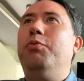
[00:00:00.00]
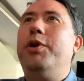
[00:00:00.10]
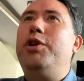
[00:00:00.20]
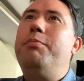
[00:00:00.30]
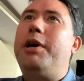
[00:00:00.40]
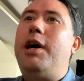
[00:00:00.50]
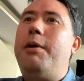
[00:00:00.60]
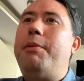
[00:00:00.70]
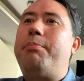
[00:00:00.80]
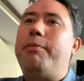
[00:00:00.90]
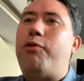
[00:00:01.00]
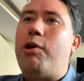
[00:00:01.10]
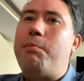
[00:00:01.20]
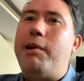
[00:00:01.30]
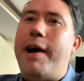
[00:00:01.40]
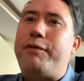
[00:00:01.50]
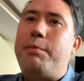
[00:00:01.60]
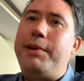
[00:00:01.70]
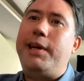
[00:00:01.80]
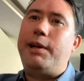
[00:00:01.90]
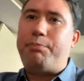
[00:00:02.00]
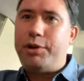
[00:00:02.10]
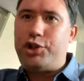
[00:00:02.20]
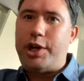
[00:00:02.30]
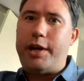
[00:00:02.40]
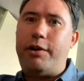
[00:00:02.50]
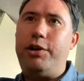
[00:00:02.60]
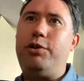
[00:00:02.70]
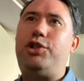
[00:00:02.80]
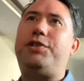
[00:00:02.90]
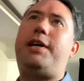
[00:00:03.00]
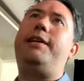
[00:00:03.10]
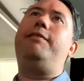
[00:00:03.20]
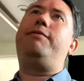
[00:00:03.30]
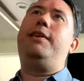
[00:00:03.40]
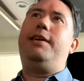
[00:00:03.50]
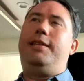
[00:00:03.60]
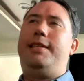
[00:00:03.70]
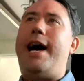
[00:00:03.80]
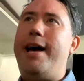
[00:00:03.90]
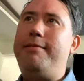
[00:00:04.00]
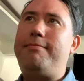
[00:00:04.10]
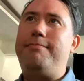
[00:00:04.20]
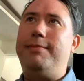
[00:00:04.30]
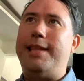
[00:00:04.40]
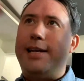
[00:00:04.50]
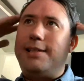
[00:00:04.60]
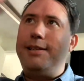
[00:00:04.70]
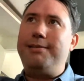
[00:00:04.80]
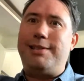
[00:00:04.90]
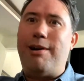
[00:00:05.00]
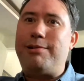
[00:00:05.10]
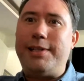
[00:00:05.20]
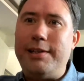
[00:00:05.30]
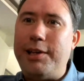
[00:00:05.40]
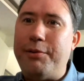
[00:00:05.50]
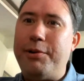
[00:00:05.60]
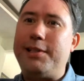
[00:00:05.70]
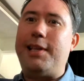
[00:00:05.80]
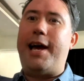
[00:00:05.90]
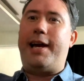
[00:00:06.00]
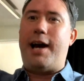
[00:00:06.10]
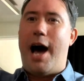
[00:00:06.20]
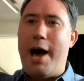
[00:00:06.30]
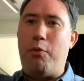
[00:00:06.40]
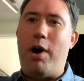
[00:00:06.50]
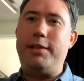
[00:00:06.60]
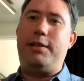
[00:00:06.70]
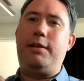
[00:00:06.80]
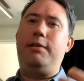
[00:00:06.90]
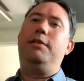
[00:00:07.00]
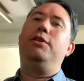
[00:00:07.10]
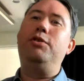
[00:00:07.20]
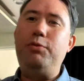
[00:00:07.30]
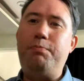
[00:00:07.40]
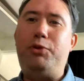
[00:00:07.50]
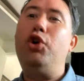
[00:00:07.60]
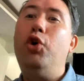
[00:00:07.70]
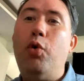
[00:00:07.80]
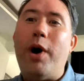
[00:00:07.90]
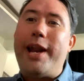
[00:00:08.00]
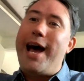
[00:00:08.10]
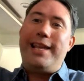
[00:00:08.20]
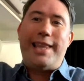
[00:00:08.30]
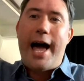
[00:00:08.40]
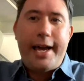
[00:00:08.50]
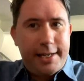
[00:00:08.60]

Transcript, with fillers: when you become a performer after being an appreciator, you just kind of, that lesson soaks into you. It's like, I want to do what I like